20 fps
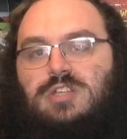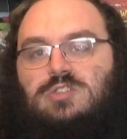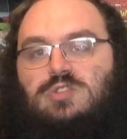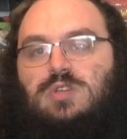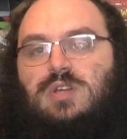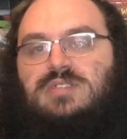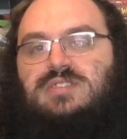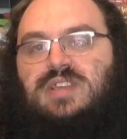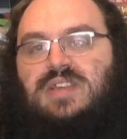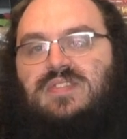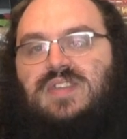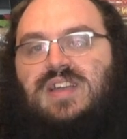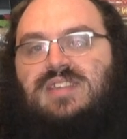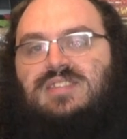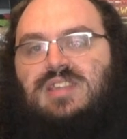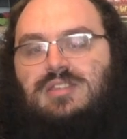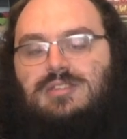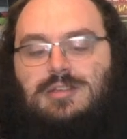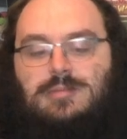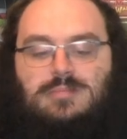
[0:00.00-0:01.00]
Try saying
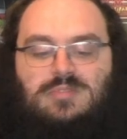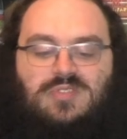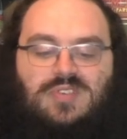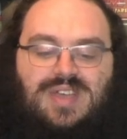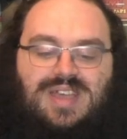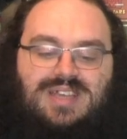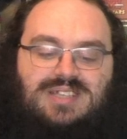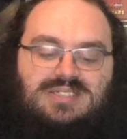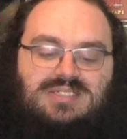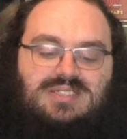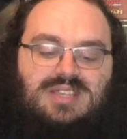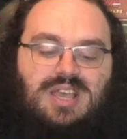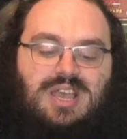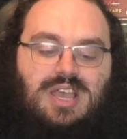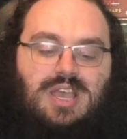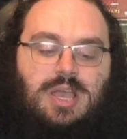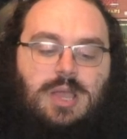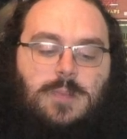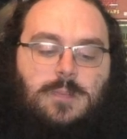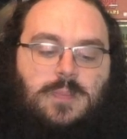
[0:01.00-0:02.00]
that 10 times fast.
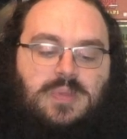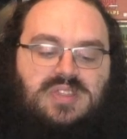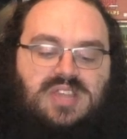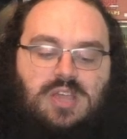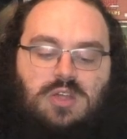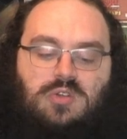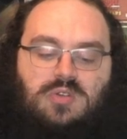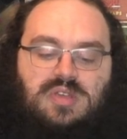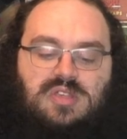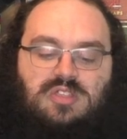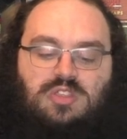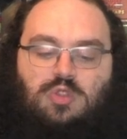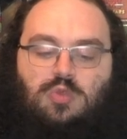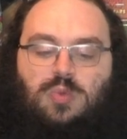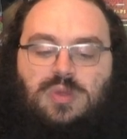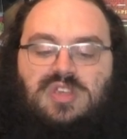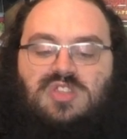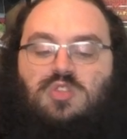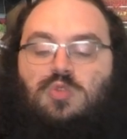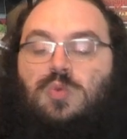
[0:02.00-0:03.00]
But they are a
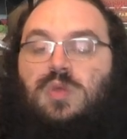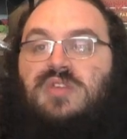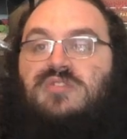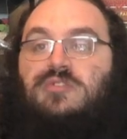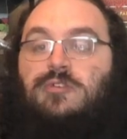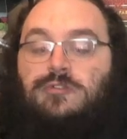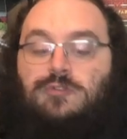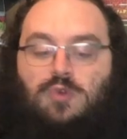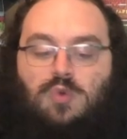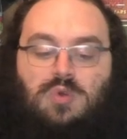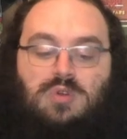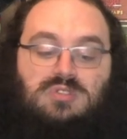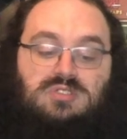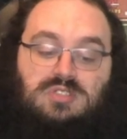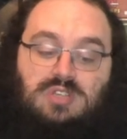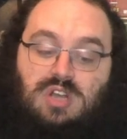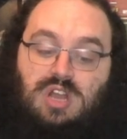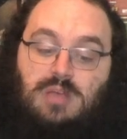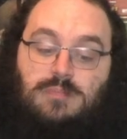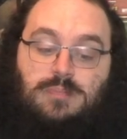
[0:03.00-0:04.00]
3 3 for 4,
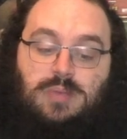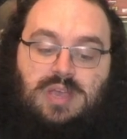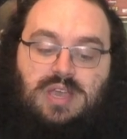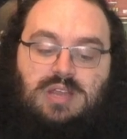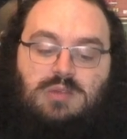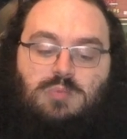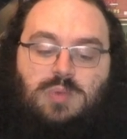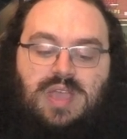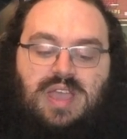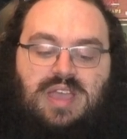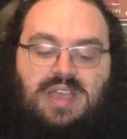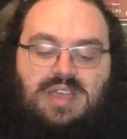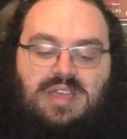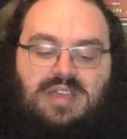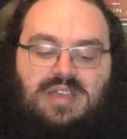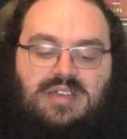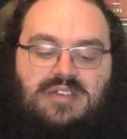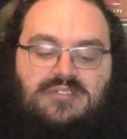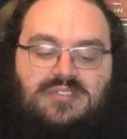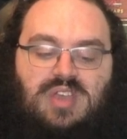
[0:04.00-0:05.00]
so not bad. We
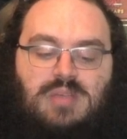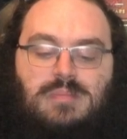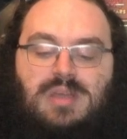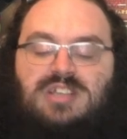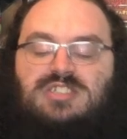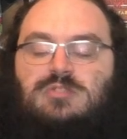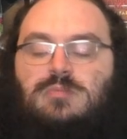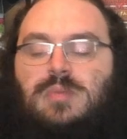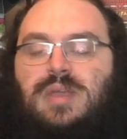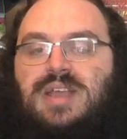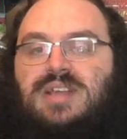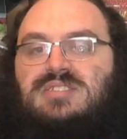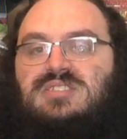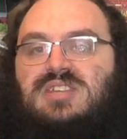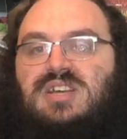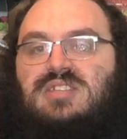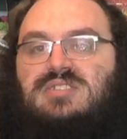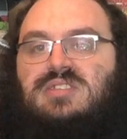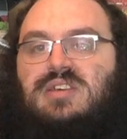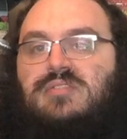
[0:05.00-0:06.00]
have a maximum hand
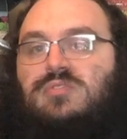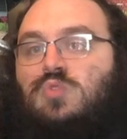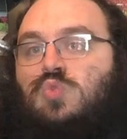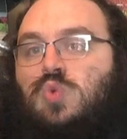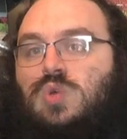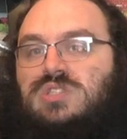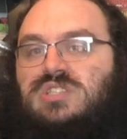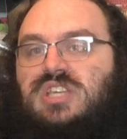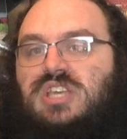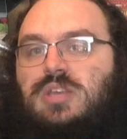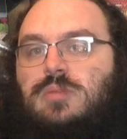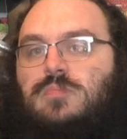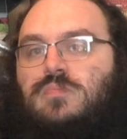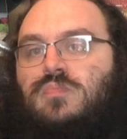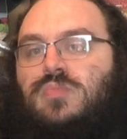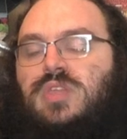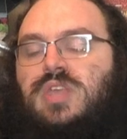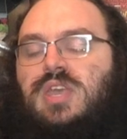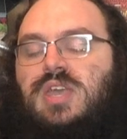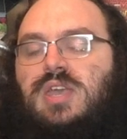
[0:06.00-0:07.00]
size of 20.
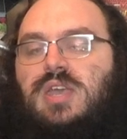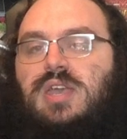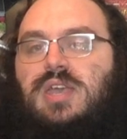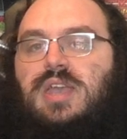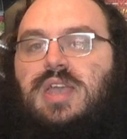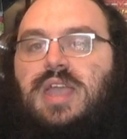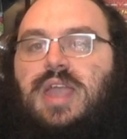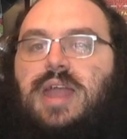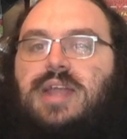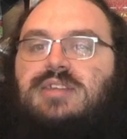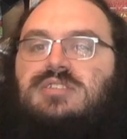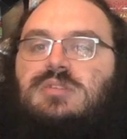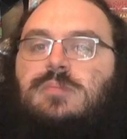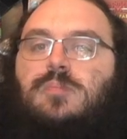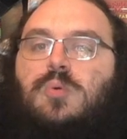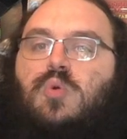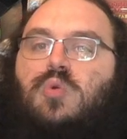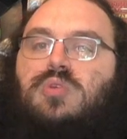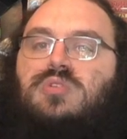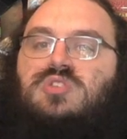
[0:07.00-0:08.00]
It is
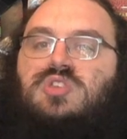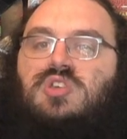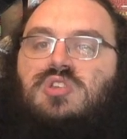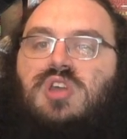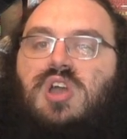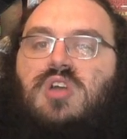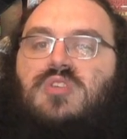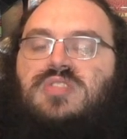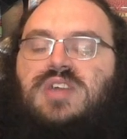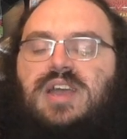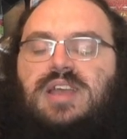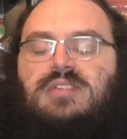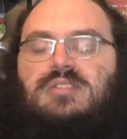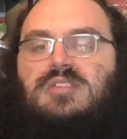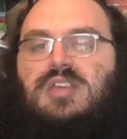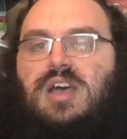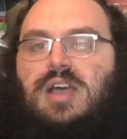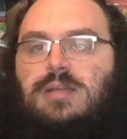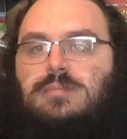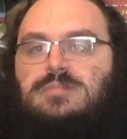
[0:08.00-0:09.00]
important to know
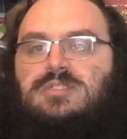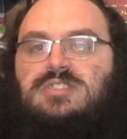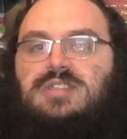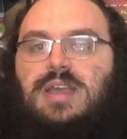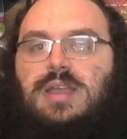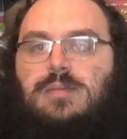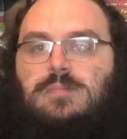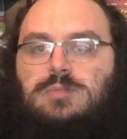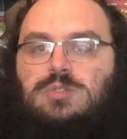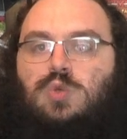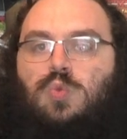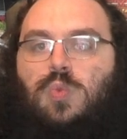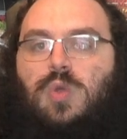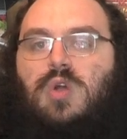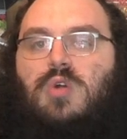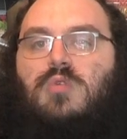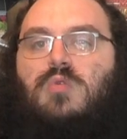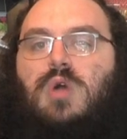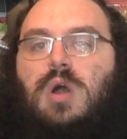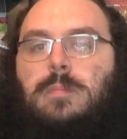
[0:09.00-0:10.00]
that timestamps
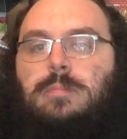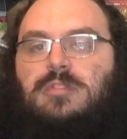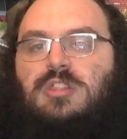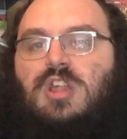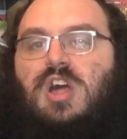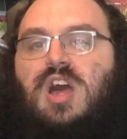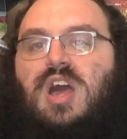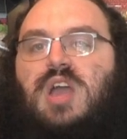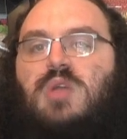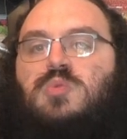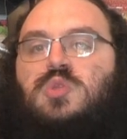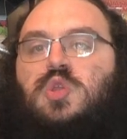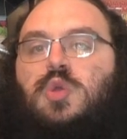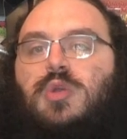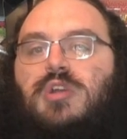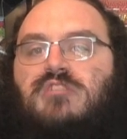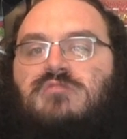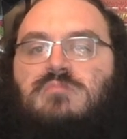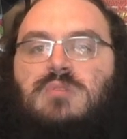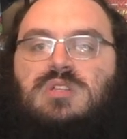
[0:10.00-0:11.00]
will apply when
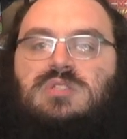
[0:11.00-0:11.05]
you have